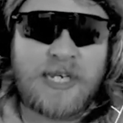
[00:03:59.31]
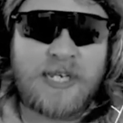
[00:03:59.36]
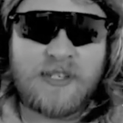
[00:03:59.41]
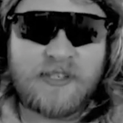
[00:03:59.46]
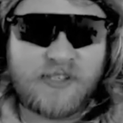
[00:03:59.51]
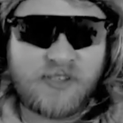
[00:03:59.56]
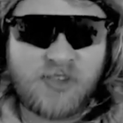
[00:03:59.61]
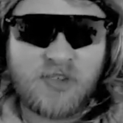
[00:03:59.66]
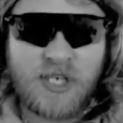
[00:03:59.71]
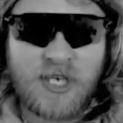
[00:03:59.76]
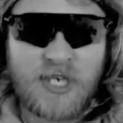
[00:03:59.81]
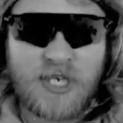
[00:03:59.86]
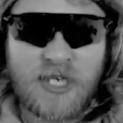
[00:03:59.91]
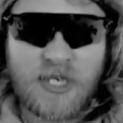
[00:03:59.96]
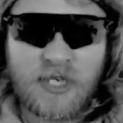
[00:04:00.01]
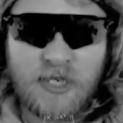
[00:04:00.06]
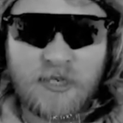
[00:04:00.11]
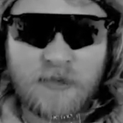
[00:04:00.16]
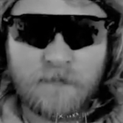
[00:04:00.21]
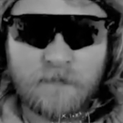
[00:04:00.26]
in a
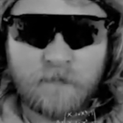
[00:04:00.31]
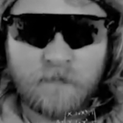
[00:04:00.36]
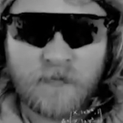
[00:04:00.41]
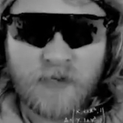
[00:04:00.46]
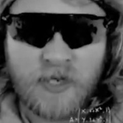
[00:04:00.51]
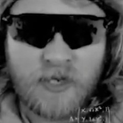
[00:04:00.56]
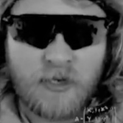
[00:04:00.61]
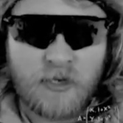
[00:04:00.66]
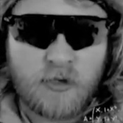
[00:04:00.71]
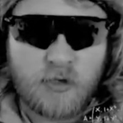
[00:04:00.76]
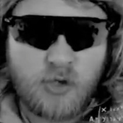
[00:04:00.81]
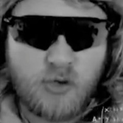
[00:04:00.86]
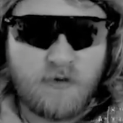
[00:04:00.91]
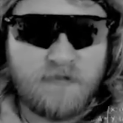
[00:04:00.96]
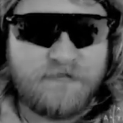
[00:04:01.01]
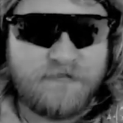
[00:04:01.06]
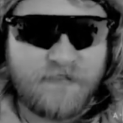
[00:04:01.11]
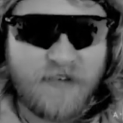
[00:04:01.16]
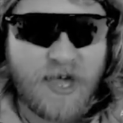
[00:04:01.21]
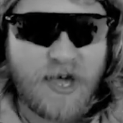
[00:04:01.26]
city, you
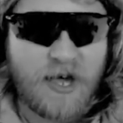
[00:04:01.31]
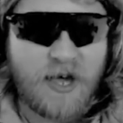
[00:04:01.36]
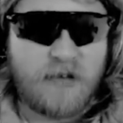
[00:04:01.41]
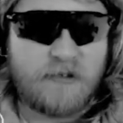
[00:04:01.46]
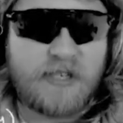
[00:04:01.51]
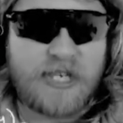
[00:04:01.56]
fell